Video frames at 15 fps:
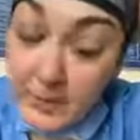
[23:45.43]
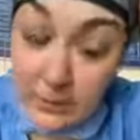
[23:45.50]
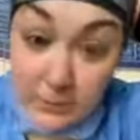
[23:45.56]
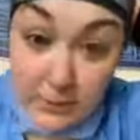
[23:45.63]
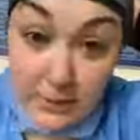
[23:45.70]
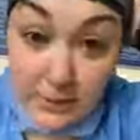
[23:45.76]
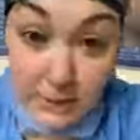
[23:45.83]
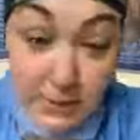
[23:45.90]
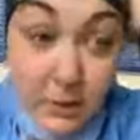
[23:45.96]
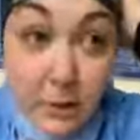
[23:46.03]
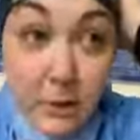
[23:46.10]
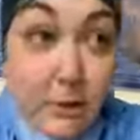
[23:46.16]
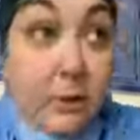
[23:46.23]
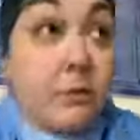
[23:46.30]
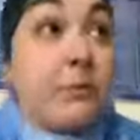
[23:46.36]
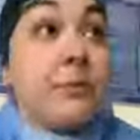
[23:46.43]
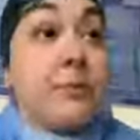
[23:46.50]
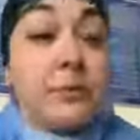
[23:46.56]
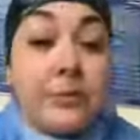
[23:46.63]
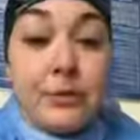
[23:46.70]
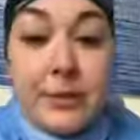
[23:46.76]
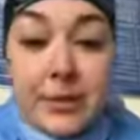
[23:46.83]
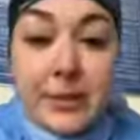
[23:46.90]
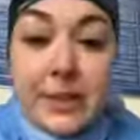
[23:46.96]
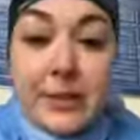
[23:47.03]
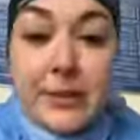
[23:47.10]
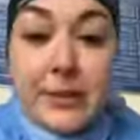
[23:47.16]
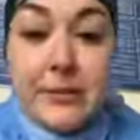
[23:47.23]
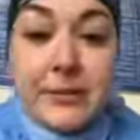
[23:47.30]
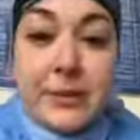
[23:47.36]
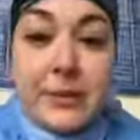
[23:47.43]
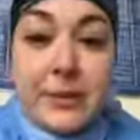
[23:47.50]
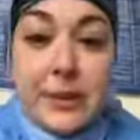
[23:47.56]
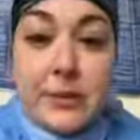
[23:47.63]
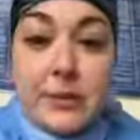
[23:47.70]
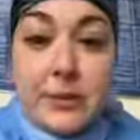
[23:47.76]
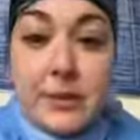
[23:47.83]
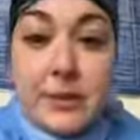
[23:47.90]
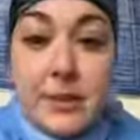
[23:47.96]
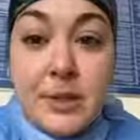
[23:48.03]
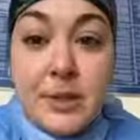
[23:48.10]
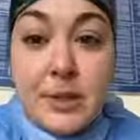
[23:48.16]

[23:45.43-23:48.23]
I was in here freaking the fuck out.